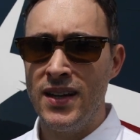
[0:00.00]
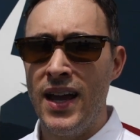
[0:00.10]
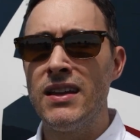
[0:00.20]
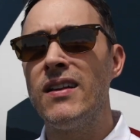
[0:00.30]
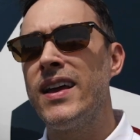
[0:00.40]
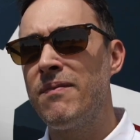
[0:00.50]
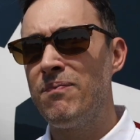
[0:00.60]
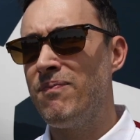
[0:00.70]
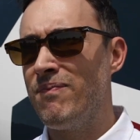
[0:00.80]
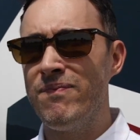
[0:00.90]
And they're like,
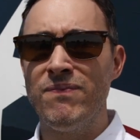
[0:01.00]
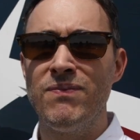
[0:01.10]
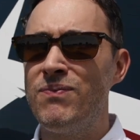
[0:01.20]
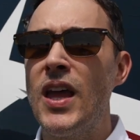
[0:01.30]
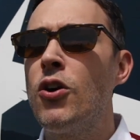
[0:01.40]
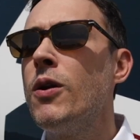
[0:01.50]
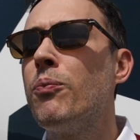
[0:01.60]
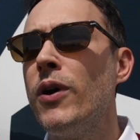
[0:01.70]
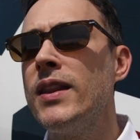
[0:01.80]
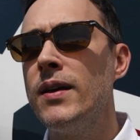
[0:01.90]
they couldn't
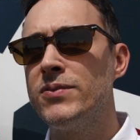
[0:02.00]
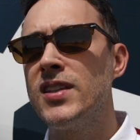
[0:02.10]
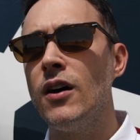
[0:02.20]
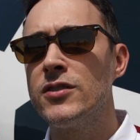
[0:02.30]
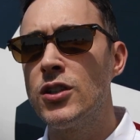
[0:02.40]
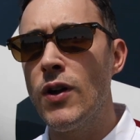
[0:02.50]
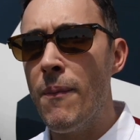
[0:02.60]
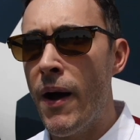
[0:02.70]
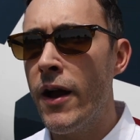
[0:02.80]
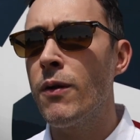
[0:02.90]
bring themselves to
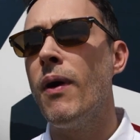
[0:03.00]
drop iron